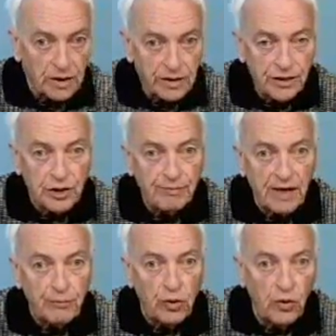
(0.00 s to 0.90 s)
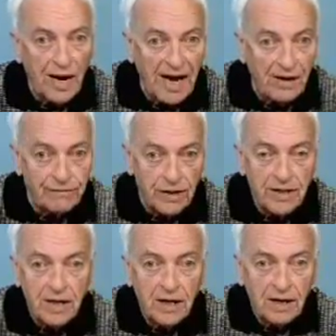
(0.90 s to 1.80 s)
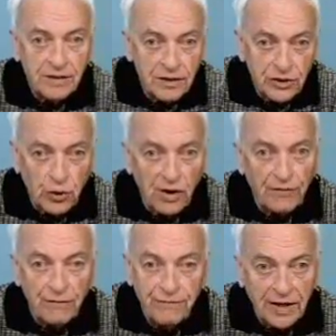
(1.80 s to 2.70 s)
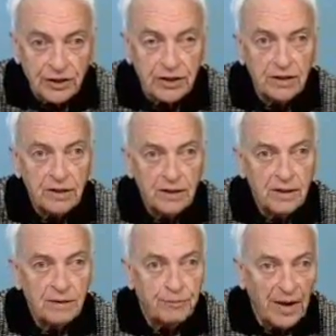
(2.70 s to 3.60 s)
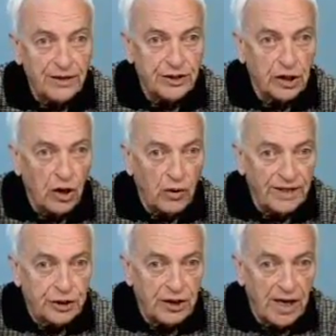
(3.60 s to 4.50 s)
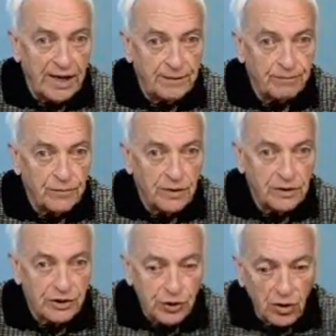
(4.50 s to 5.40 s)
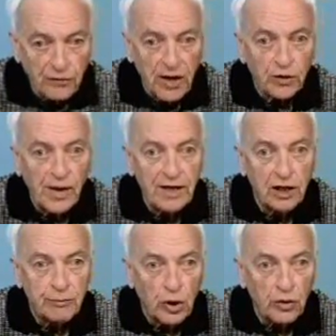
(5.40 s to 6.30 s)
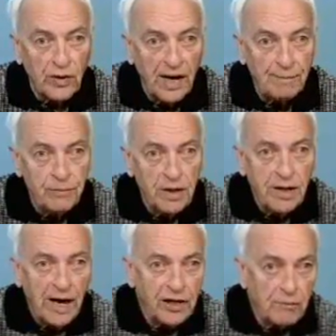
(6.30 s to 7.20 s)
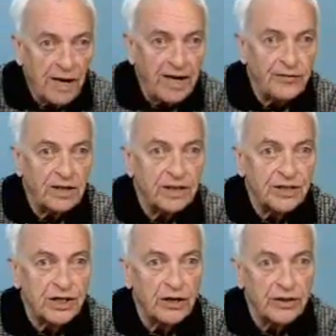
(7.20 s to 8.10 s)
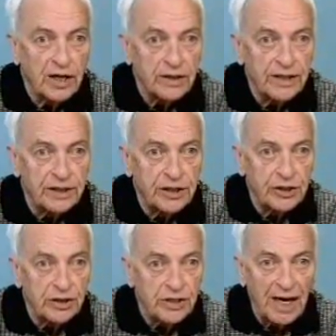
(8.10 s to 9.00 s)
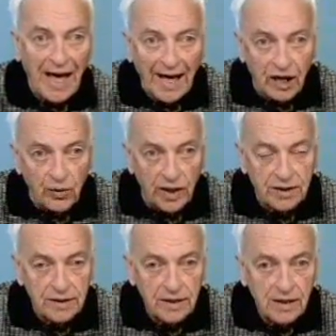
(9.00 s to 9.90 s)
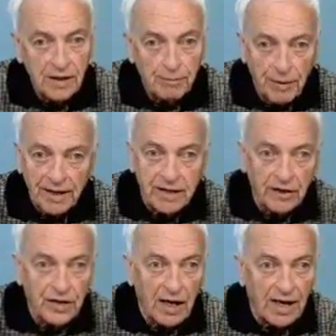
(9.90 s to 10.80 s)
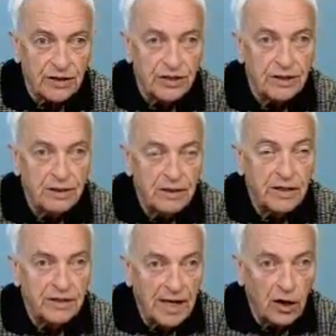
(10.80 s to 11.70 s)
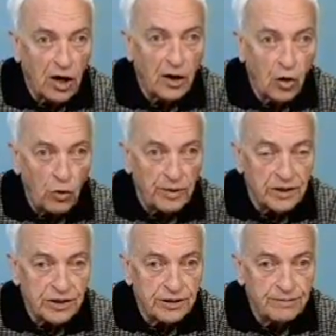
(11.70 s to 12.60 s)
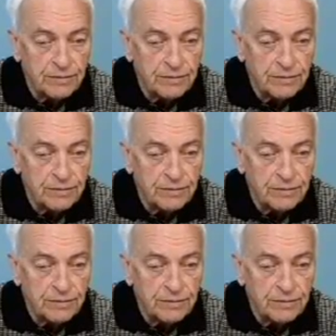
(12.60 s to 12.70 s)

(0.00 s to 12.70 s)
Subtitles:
These are people who have sort of a fixed place to go each night. They're sort of on a regular program, and you might even consider their conditions adequate, but nonetheless, they are homeless.